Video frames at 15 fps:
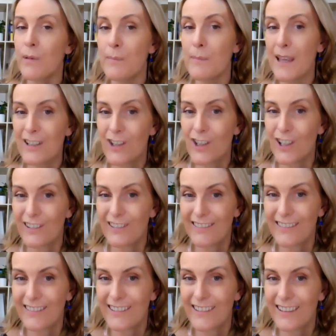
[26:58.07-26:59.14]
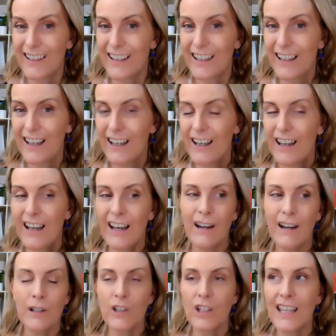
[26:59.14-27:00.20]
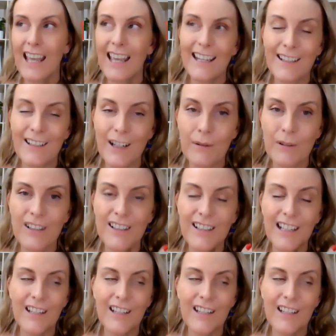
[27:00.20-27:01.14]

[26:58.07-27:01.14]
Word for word: permission which again, I don't want to